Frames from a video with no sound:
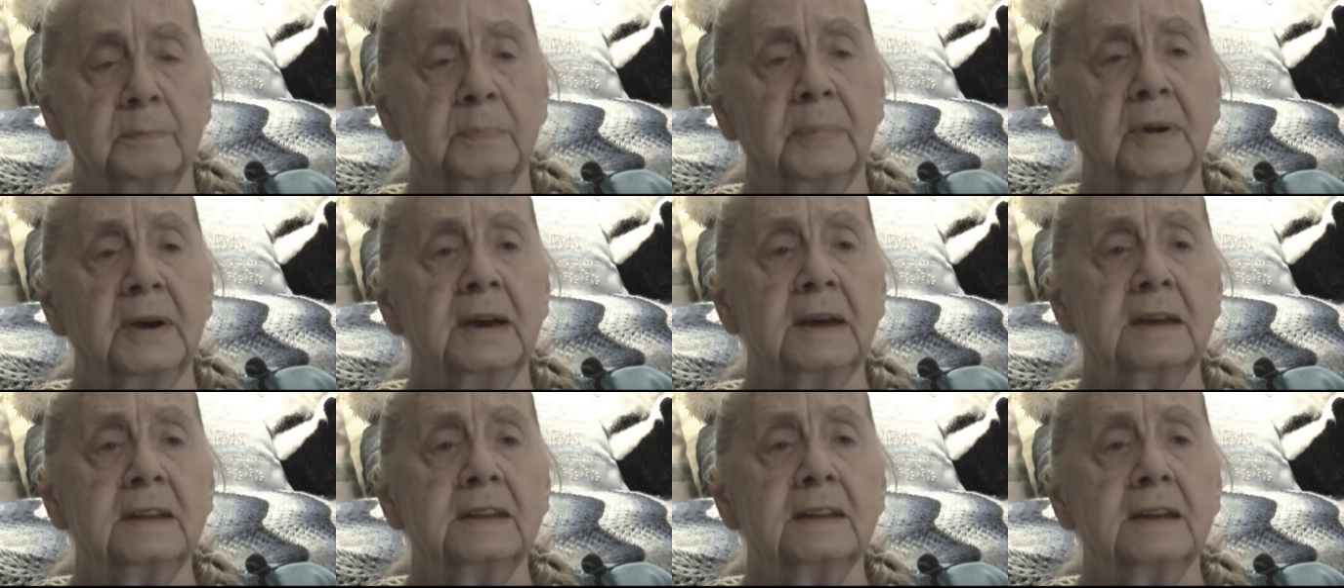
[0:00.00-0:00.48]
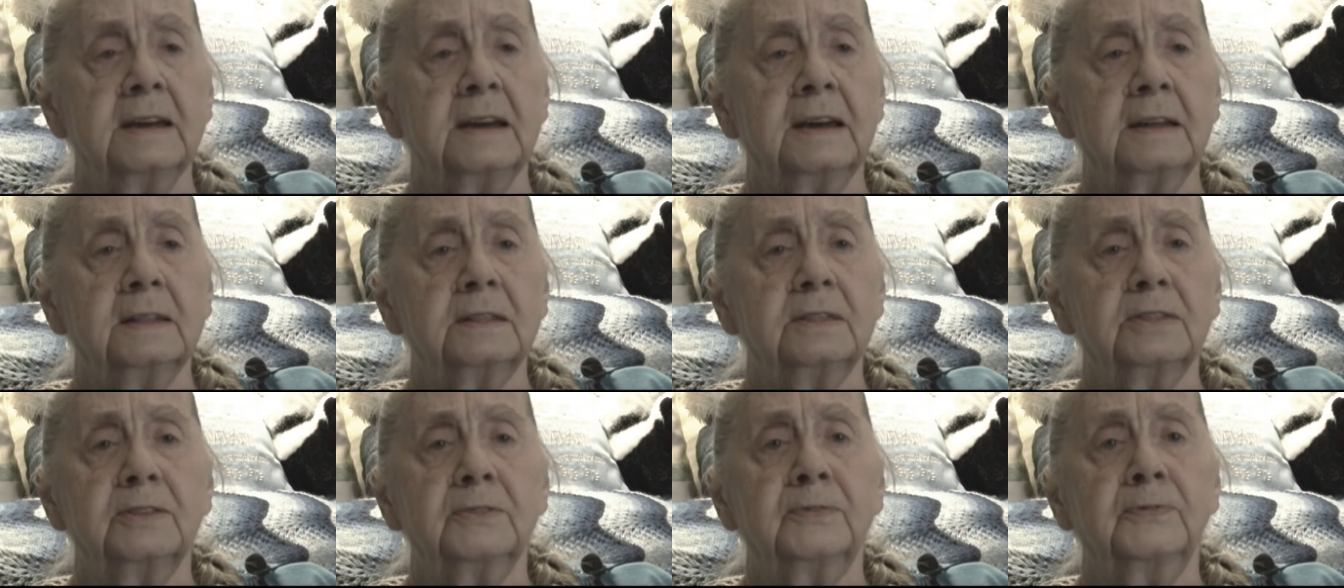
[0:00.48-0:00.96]
But
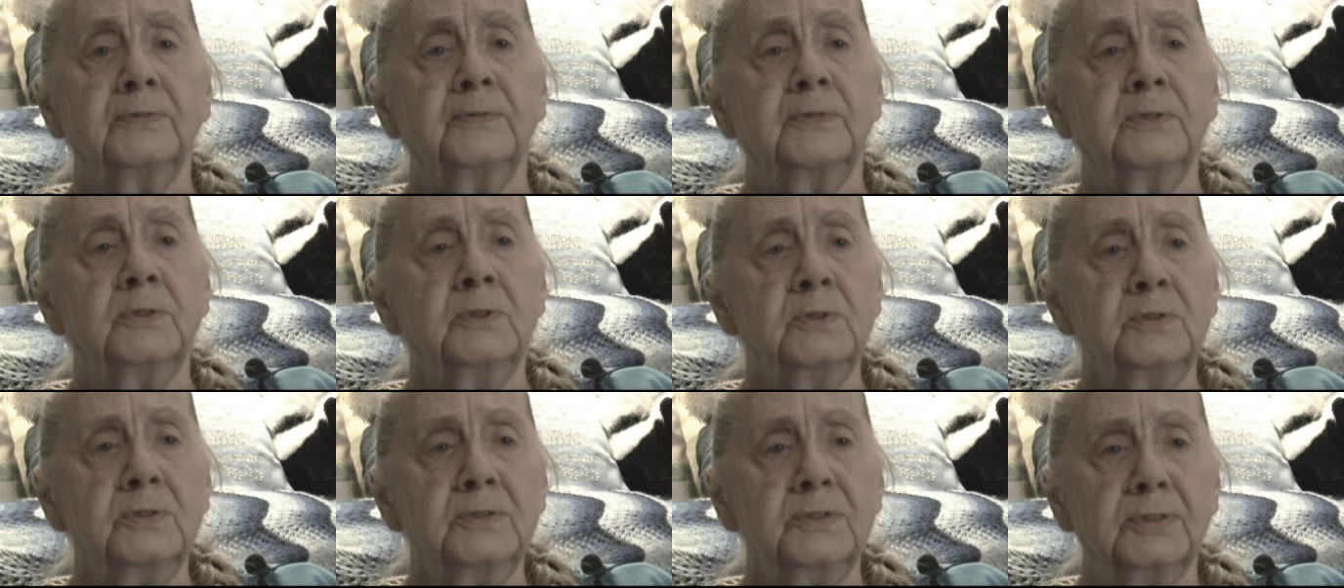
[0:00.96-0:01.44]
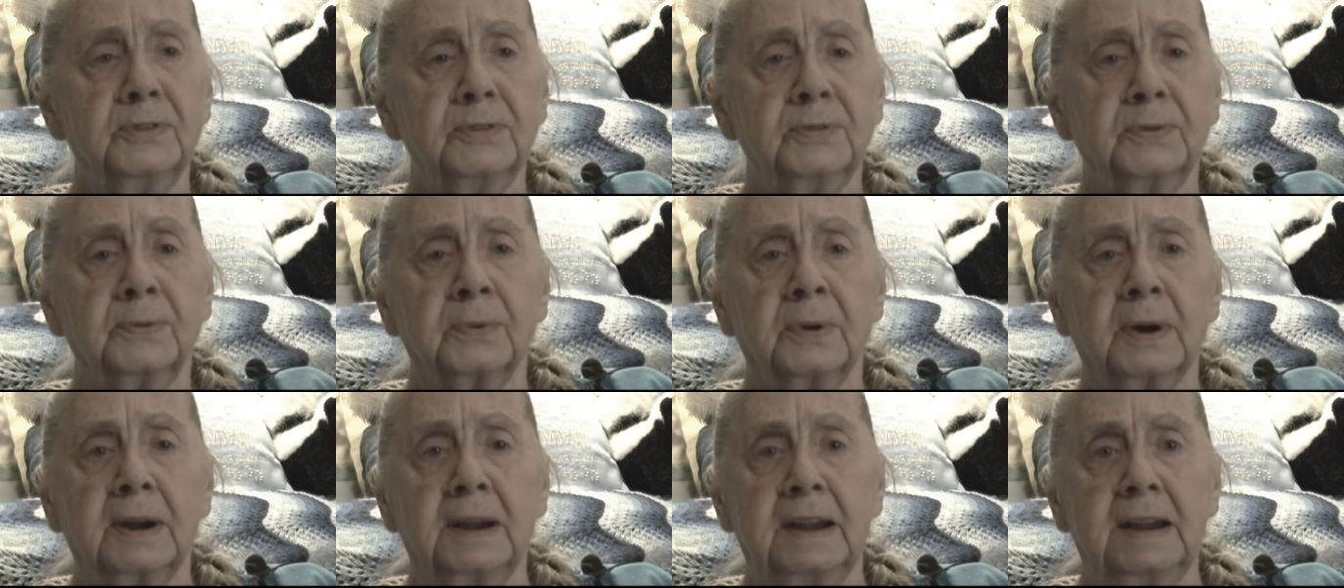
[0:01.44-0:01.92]
at the 4th
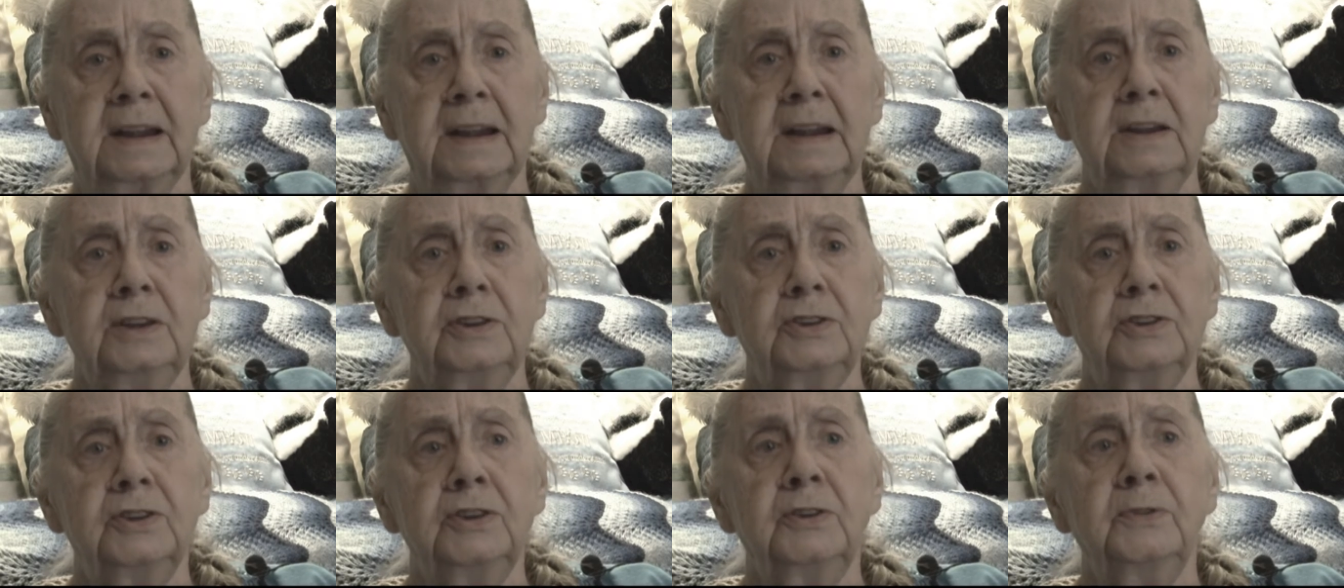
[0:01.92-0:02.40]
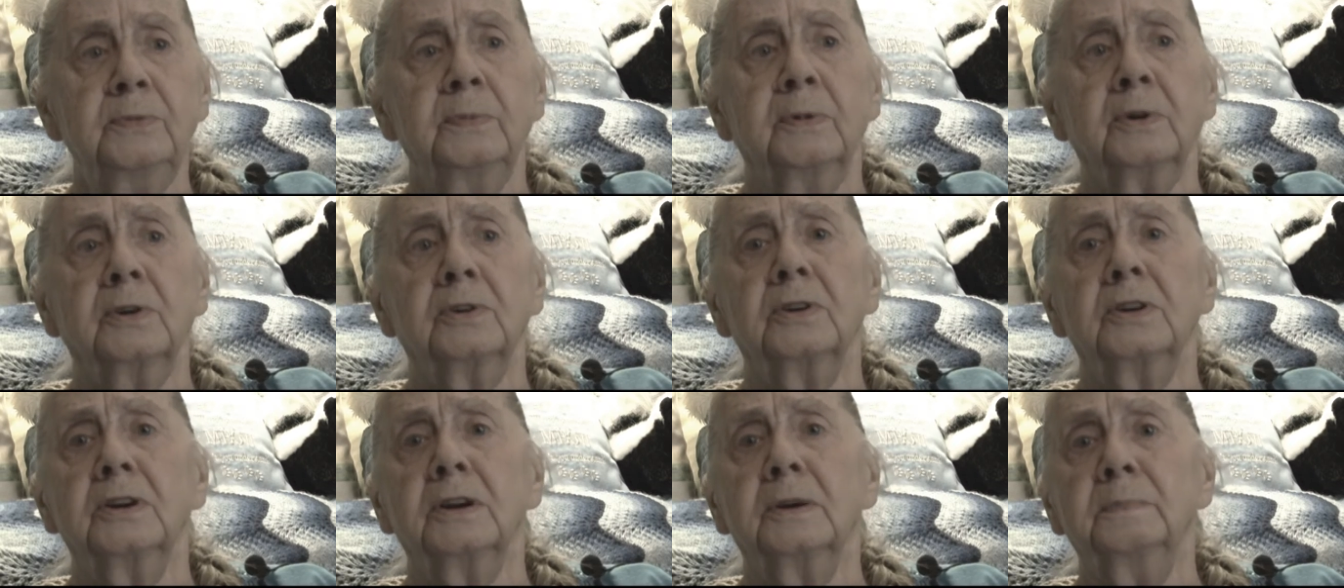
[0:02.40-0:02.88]
grade, you
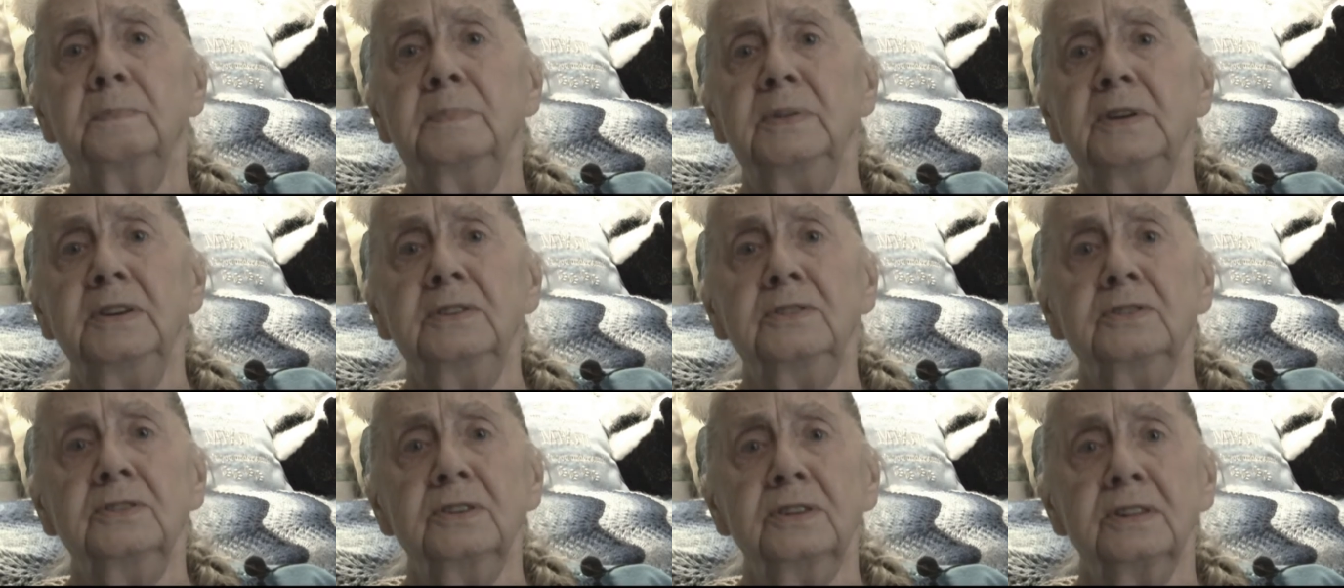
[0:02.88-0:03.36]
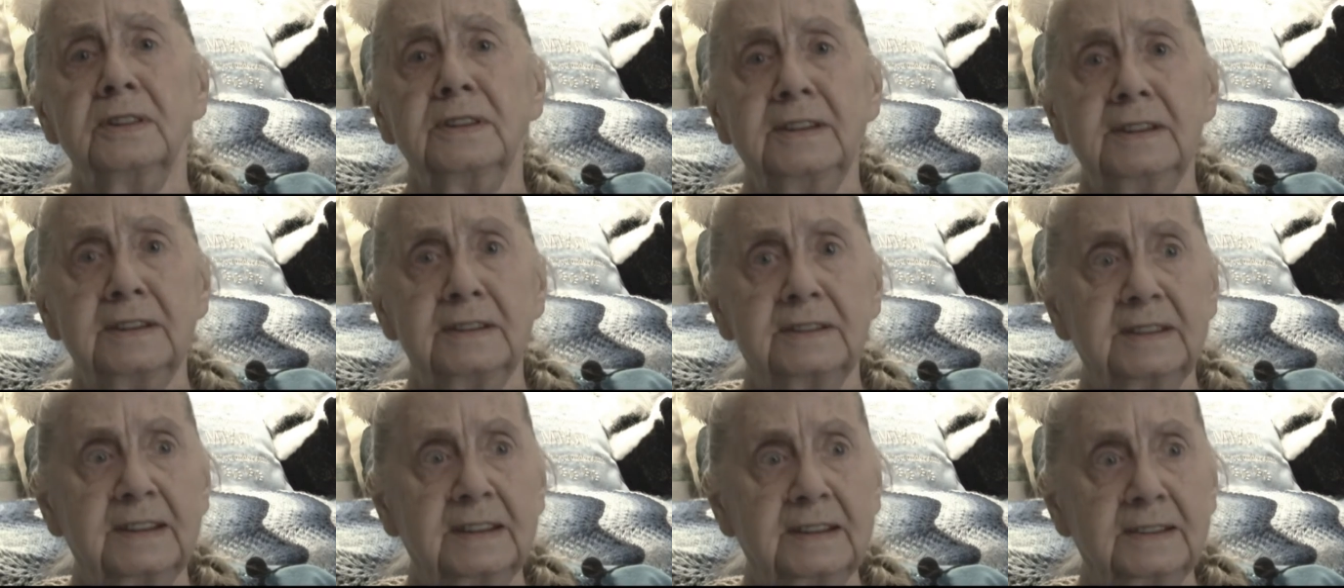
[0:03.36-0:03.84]
were
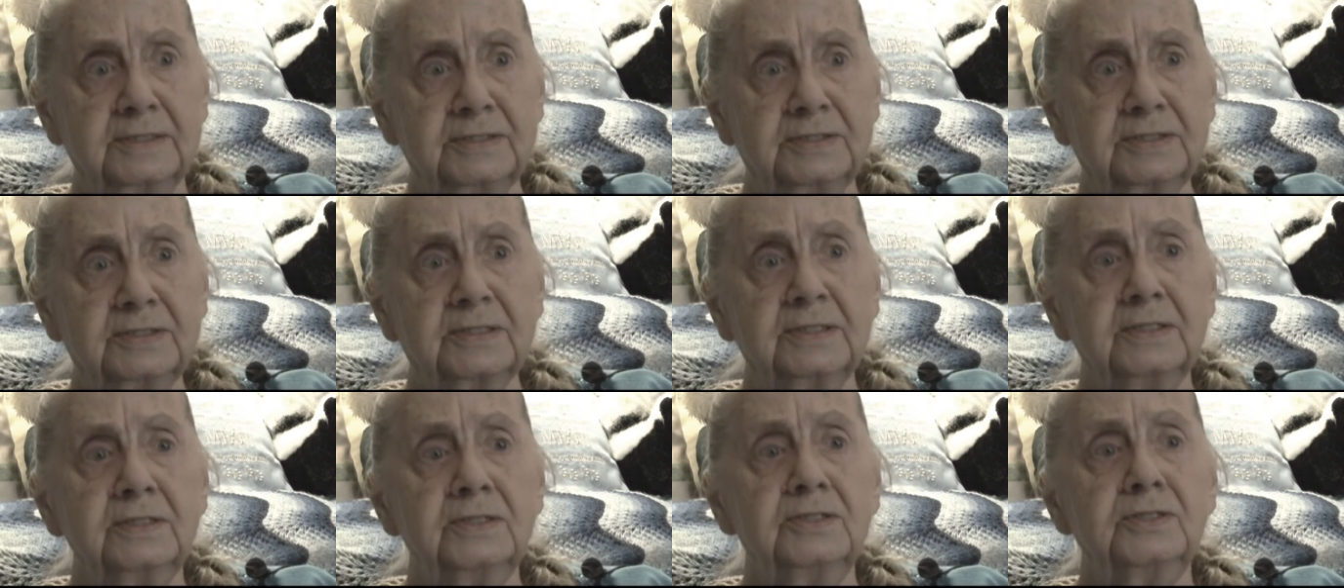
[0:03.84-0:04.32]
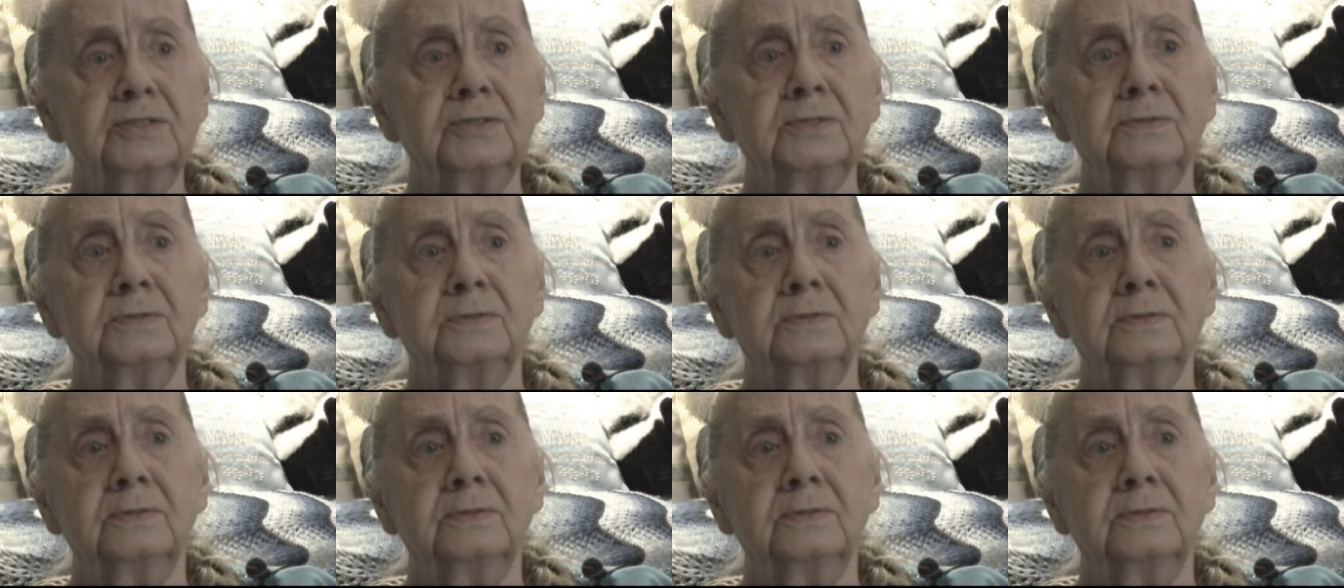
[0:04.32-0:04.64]
apparently tested.